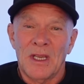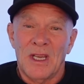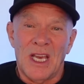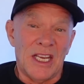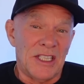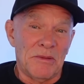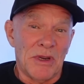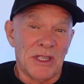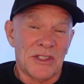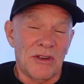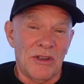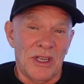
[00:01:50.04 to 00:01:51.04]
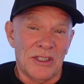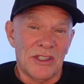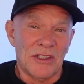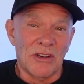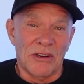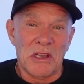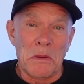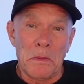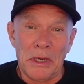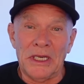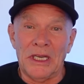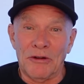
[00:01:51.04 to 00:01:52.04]
18 months, 2 years, has got it
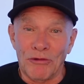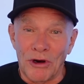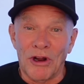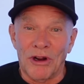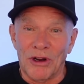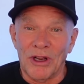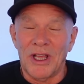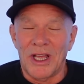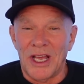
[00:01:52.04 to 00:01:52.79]
completely wrong.